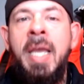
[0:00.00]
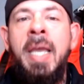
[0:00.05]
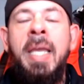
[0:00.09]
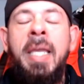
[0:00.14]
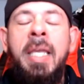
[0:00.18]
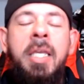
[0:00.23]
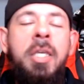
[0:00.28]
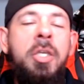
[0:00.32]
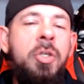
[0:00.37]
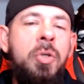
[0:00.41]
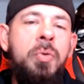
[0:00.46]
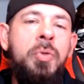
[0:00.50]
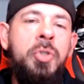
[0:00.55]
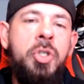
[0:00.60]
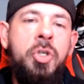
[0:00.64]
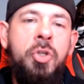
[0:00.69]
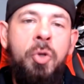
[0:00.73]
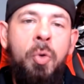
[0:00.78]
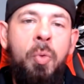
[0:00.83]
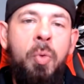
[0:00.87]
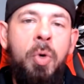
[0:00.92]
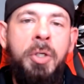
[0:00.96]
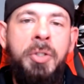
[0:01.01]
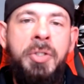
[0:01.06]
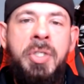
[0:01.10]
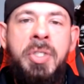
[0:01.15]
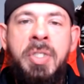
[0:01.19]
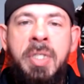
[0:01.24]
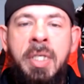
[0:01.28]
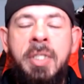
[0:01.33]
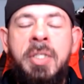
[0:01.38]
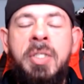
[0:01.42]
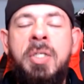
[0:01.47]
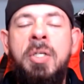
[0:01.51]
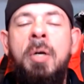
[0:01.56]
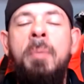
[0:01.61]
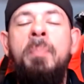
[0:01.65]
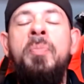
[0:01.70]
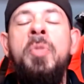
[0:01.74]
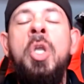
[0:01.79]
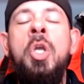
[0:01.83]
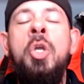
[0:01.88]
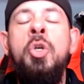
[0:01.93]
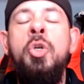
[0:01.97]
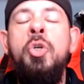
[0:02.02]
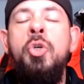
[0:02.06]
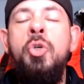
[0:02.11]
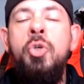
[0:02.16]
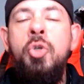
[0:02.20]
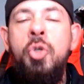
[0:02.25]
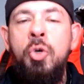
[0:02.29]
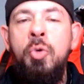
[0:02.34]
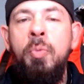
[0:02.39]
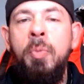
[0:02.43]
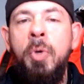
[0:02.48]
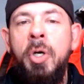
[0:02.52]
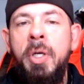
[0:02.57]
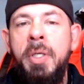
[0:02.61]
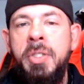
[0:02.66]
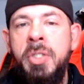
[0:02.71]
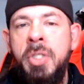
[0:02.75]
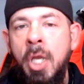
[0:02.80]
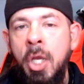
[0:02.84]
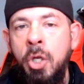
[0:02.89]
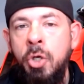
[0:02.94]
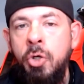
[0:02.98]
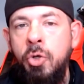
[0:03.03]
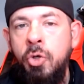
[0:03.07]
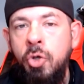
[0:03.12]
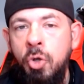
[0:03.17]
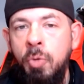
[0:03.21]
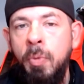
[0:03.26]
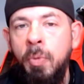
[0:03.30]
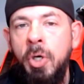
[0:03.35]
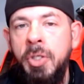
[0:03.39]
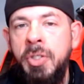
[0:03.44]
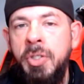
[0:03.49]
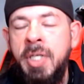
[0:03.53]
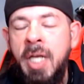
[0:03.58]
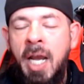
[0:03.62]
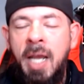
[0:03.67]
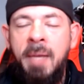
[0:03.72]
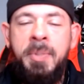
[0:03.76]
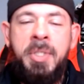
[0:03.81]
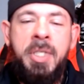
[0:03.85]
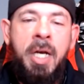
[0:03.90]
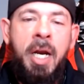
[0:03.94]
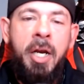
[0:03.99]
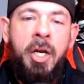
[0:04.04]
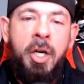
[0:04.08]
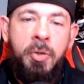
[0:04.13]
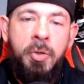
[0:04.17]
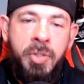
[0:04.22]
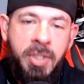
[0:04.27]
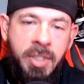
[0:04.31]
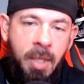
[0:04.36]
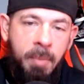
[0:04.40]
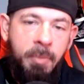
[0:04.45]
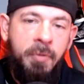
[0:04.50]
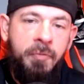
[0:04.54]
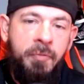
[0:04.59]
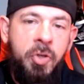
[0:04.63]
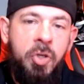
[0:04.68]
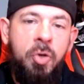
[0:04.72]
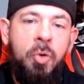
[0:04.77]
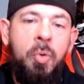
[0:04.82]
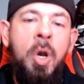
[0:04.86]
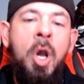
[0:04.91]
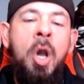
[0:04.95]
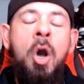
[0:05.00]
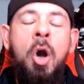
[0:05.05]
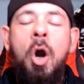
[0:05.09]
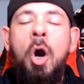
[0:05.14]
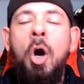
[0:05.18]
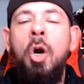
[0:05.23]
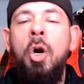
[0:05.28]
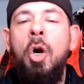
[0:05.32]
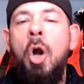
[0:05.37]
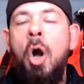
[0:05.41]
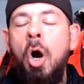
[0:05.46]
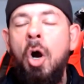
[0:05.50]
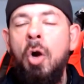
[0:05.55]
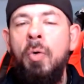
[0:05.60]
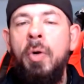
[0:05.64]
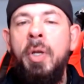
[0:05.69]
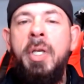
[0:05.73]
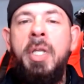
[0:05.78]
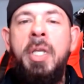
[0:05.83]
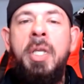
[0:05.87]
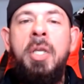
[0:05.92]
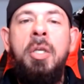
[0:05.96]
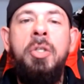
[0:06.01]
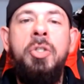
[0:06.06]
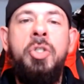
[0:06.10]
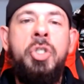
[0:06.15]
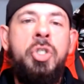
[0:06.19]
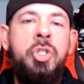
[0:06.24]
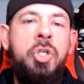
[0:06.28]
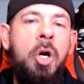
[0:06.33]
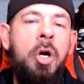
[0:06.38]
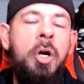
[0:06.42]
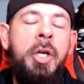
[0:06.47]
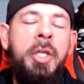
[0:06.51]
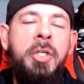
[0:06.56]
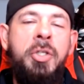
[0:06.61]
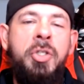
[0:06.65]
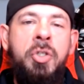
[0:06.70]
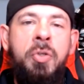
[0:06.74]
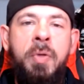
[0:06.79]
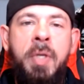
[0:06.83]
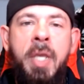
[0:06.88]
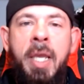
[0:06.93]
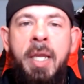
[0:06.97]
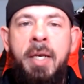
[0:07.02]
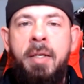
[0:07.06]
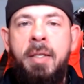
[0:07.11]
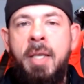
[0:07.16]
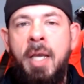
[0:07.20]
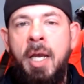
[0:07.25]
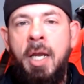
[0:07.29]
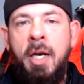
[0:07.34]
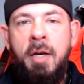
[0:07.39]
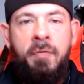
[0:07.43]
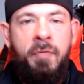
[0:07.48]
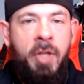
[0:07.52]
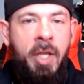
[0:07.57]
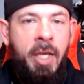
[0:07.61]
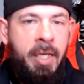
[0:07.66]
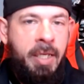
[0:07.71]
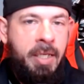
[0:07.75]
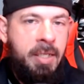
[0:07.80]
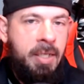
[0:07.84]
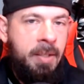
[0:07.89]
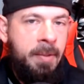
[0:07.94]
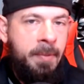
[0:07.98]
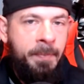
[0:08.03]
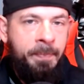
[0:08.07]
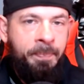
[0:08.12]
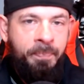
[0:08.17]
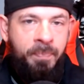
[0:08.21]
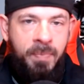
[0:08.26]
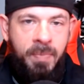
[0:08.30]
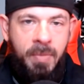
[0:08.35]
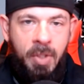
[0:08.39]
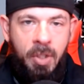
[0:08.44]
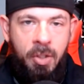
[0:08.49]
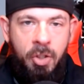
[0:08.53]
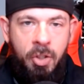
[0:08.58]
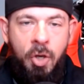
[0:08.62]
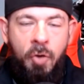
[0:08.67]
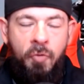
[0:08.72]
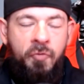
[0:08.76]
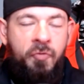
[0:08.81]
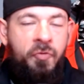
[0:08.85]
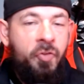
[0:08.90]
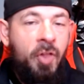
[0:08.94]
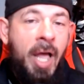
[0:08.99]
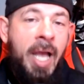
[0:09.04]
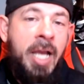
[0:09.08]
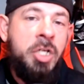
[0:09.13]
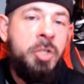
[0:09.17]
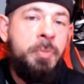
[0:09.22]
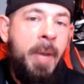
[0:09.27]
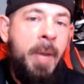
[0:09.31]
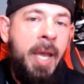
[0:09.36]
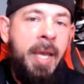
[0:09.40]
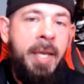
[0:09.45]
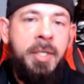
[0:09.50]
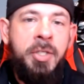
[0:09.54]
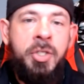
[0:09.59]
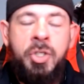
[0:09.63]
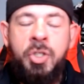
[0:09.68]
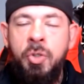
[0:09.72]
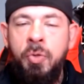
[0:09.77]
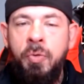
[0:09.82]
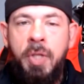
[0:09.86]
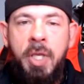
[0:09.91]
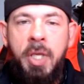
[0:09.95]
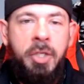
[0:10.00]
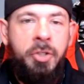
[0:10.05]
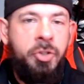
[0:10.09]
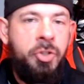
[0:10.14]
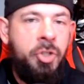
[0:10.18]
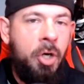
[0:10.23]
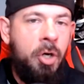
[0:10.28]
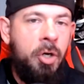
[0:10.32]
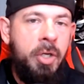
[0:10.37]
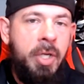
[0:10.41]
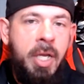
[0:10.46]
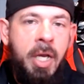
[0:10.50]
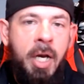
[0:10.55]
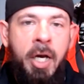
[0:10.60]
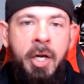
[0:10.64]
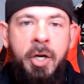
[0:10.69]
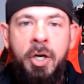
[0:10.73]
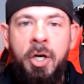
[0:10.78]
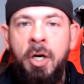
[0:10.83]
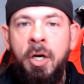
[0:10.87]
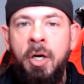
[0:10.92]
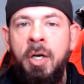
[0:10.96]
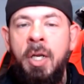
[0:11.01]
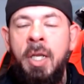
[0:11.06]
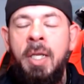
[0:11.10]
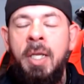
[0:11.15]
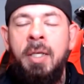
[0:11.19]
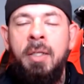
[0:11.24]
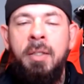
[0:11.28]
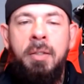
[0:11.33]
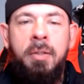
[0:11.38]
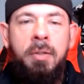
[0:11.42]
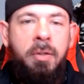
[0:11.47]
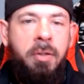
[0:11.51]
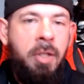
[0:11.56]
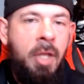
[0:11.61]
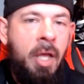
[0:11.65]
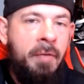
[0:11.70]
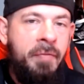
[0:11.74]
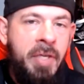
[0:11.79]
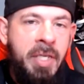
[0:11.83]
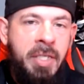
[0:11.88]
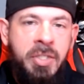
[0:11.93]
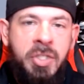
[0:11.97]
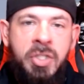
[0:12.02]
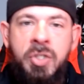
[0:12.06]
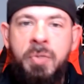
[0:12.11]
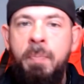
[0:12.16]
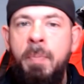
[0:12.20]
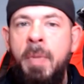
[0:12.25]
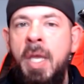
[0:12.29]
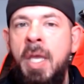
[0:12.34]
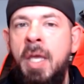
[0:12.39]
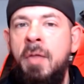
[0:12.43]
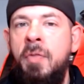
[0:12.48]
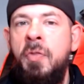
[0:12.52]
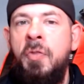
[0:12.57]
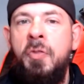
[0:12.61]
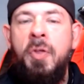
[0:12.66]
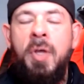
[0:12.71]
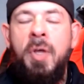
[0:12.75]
He used the word system numerous times. And I know some of you are already starting to get kind of like, you know, flashbacks to the Dirk Cutter, Lovie Smith,